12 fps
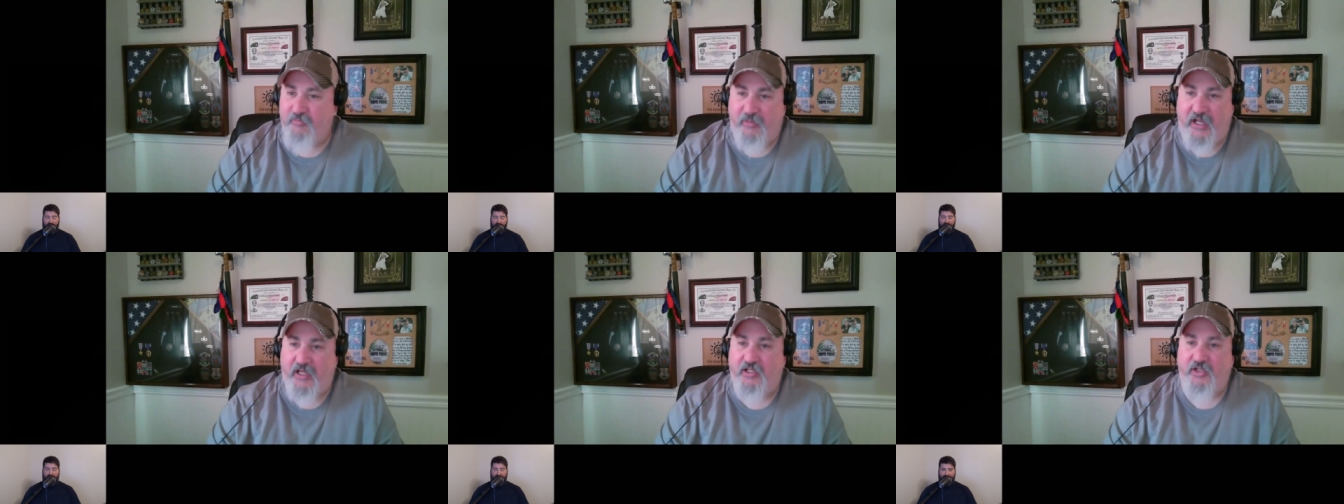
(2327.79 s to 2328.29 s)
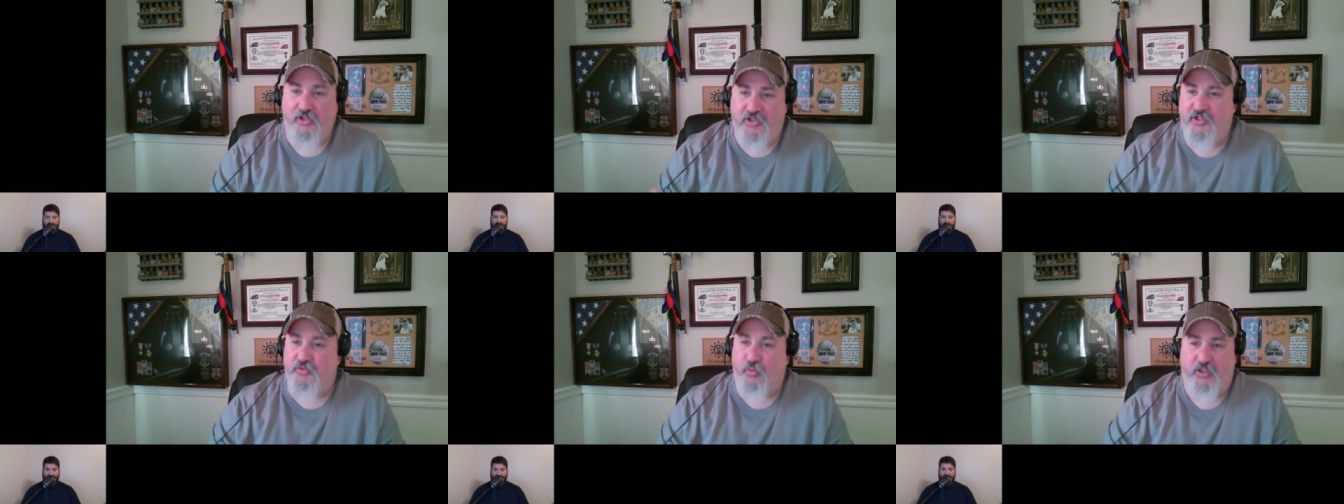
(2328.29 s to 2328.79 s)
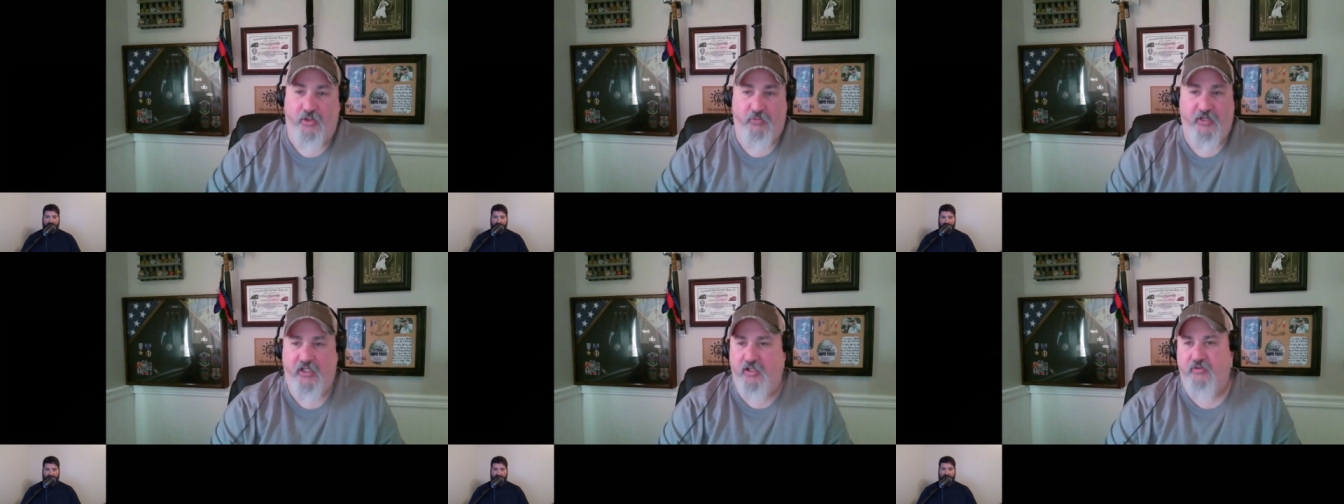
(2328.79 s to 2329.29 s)
back and you're just working
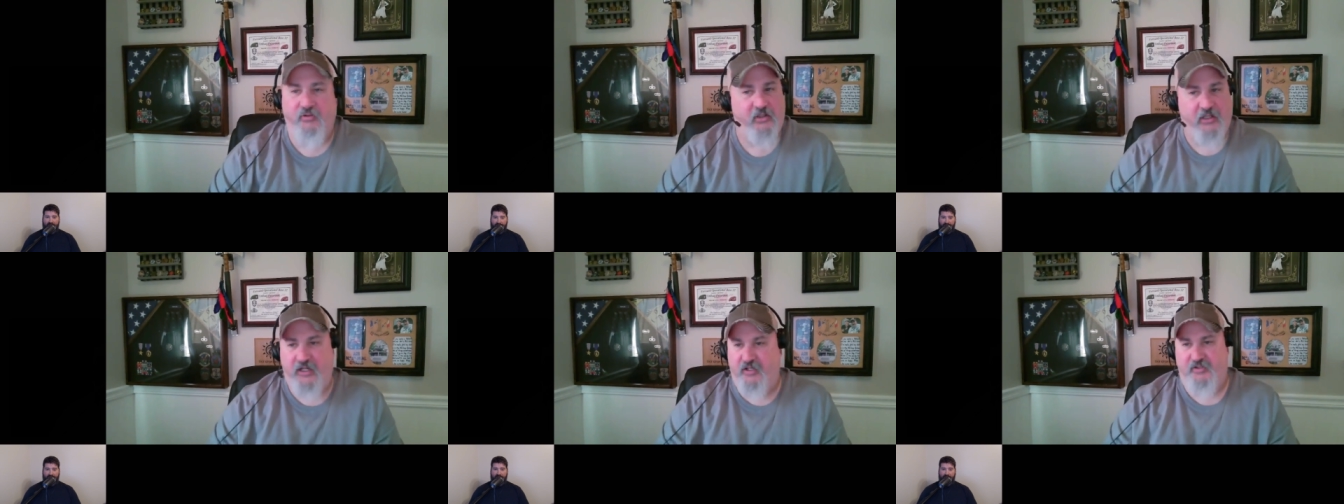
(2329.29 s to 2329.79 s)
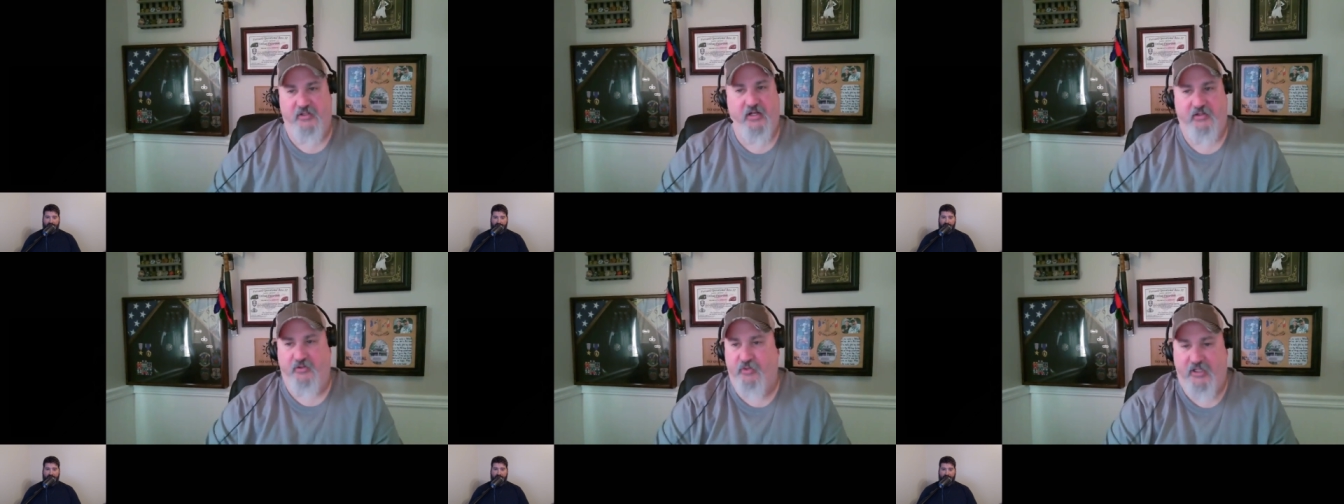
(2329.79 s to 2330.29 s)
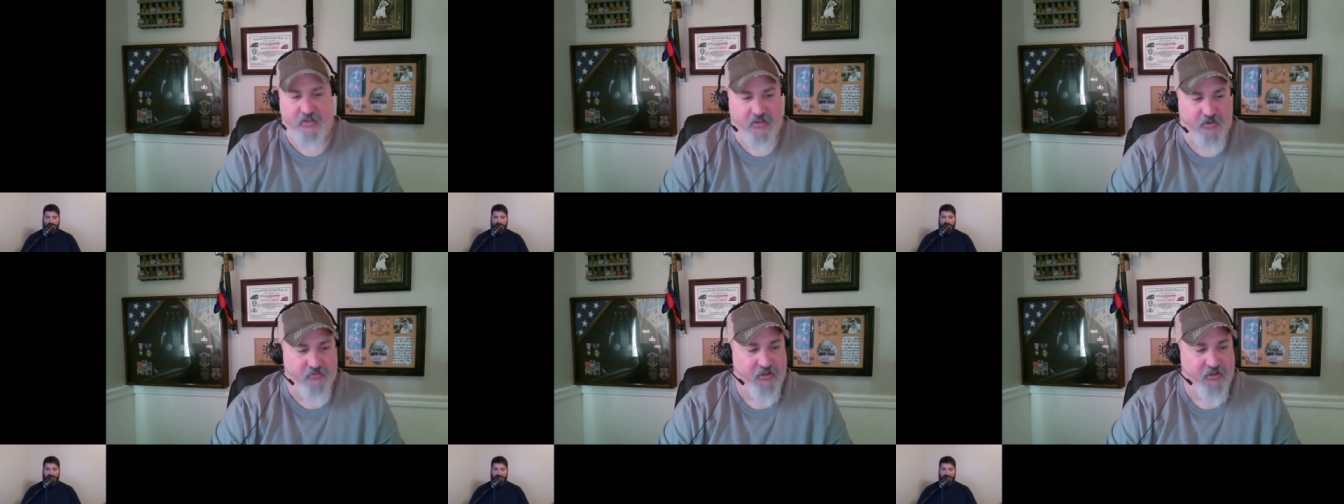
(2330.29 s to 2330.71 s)
radio. That is not the way to go.